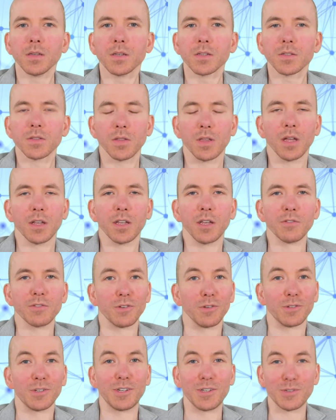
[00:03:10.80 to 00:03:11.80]
So the idea is
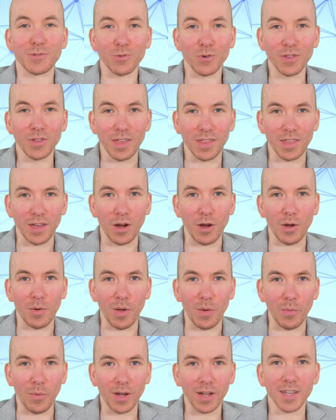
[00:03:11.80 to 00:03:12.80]
not to destroy the Ethereum
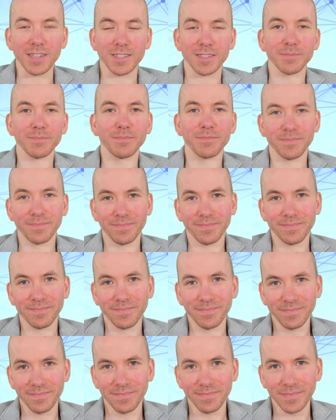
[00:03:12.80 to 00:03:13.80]
network, it's
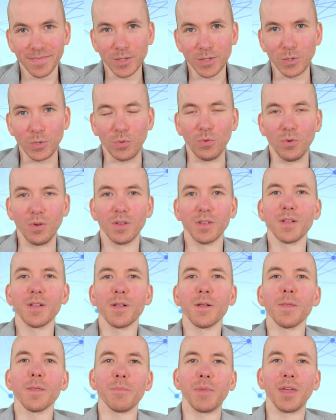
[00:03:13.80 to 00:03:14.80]
to
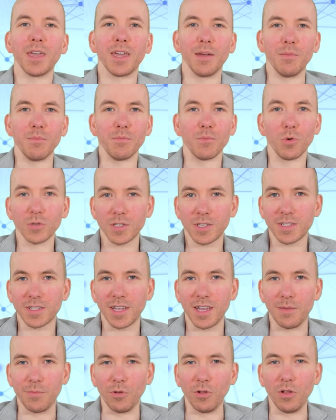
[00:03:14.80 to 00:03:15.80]
make it more
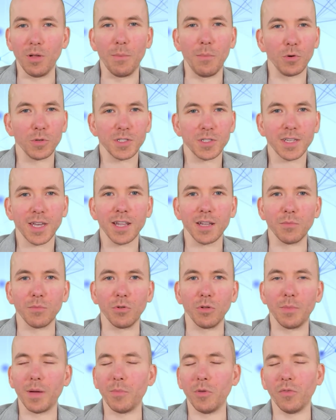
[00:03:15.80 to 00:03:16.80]
sustainable and more
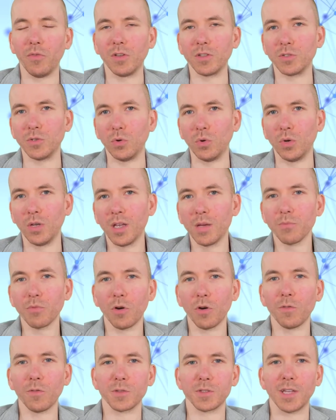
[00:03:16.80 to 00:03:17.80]
scalable by moving to
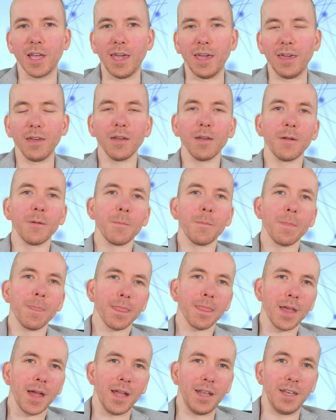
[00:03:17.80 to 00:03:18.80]
proof of stake
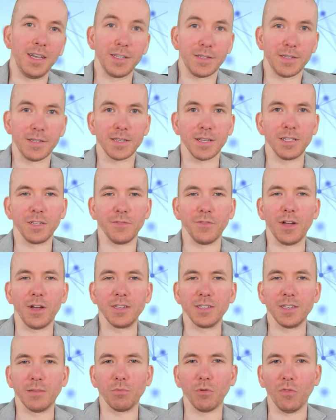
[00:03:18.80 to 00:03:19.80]
and
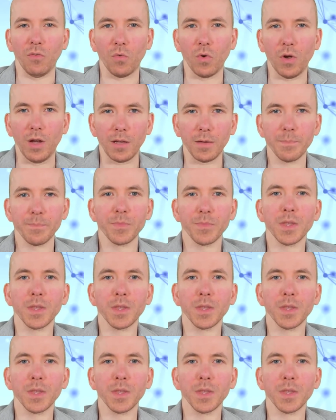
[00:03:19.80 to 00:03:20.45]
disincentivizing proof of work.